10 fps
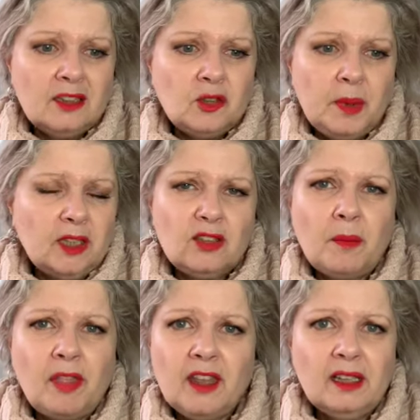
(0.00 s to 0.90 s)
spent
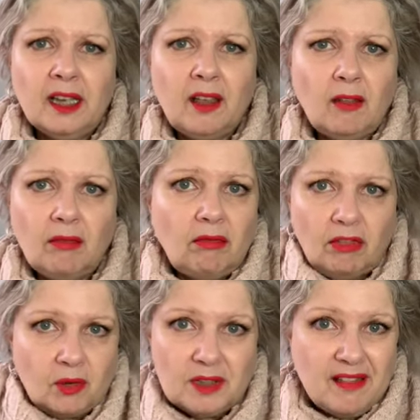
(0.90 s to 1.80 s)
something like
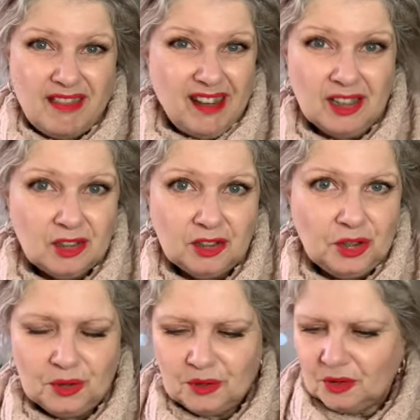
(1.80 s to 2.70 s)
3,000
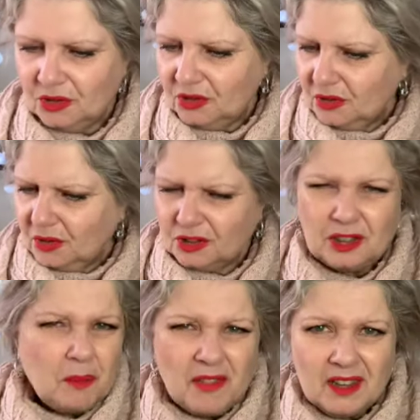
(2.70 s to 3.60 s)
euros or
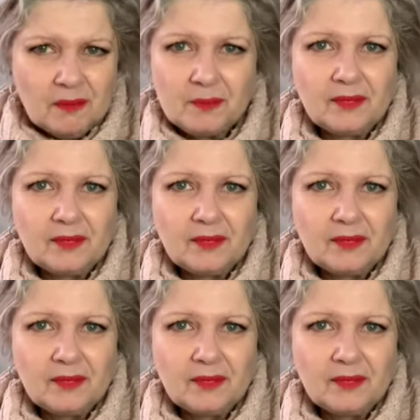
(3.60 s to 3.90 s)
something